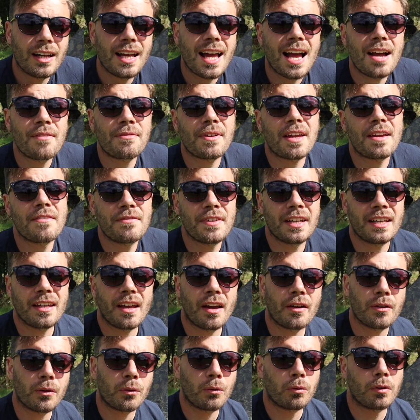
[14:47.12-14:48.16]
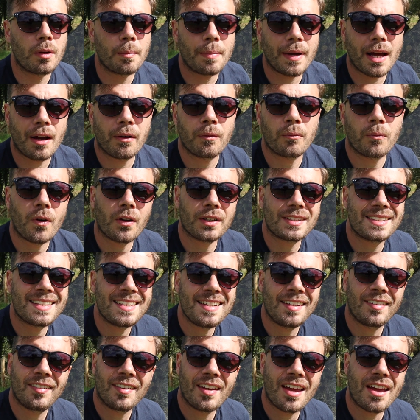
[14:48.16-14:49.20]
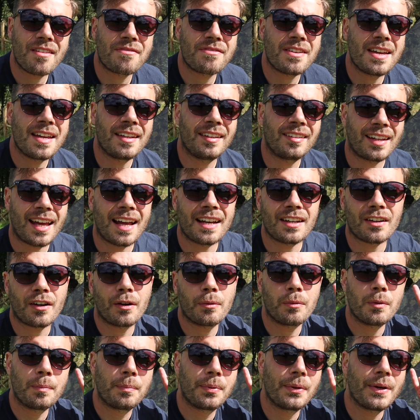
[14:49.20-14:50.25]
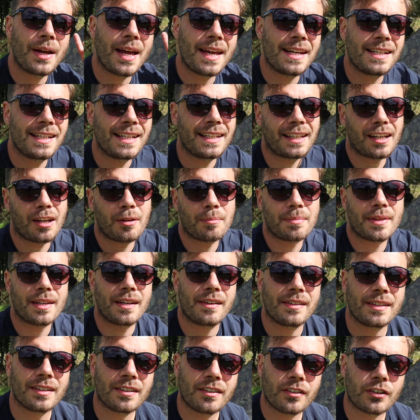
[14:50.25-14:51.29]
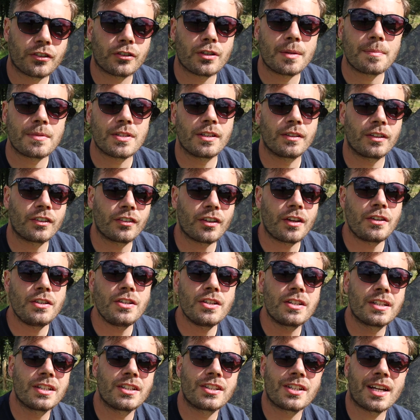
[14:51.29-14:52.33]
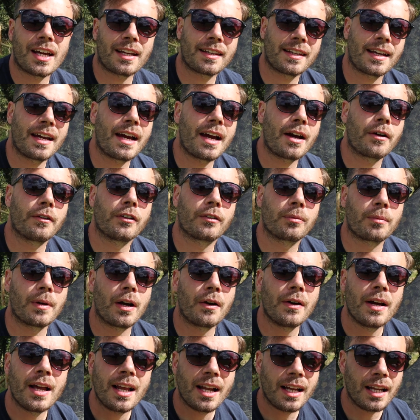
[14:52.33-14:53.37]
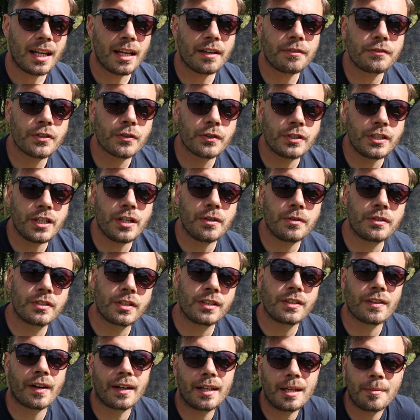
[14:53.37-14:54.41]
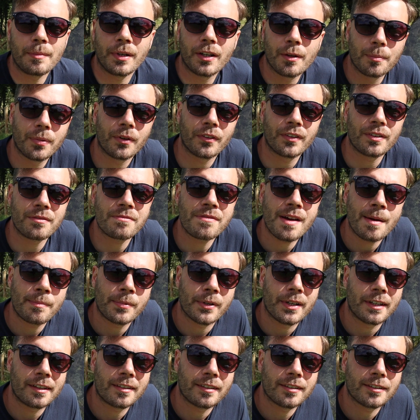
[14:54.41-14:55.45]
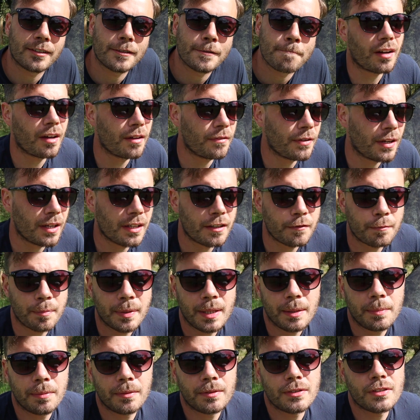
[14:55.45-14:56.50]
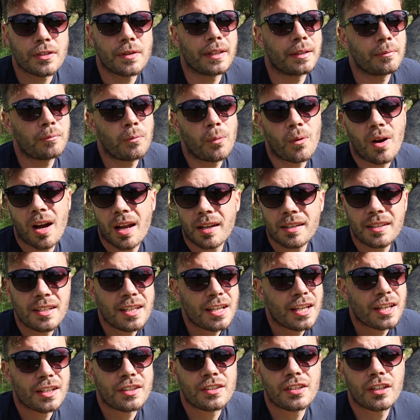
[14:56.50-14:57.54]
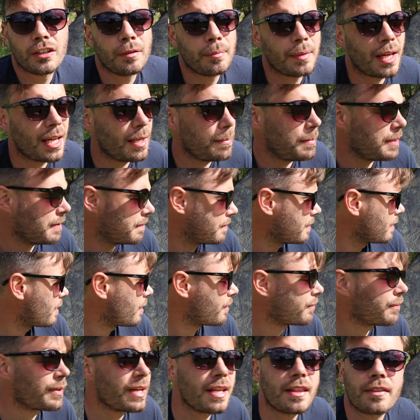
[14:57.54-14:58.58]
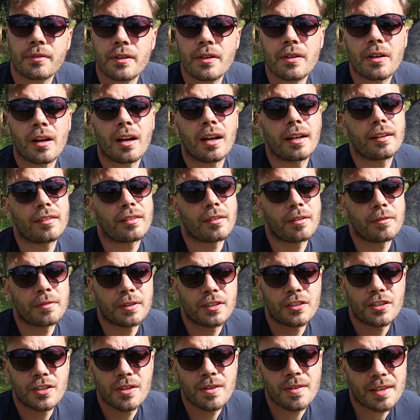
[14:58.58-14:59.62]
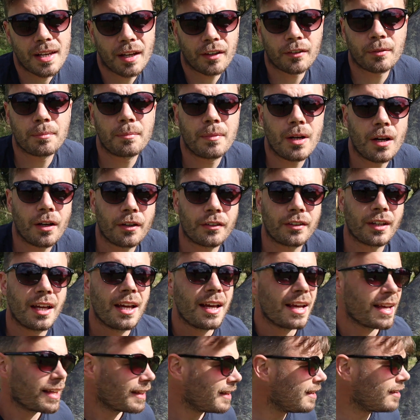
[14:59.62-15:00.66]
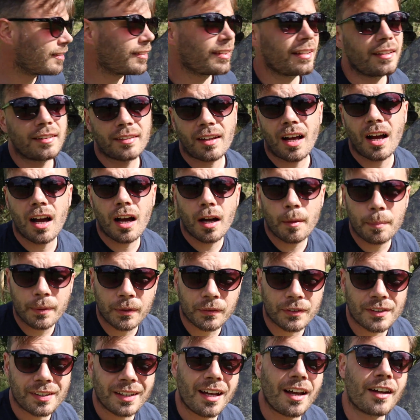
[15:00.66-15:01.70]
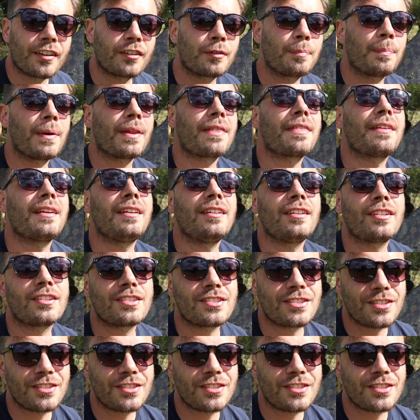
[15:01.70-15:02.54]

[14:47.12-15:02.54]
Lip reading: I have a video all about what DCF is, and I will put a link up there in the description so you can check that out as well if you're new to Dyneema composite fabrics. I've heard of people doing 1, 2, maybe even 3 through hikes over 2,000 miles. These things are built to last, but things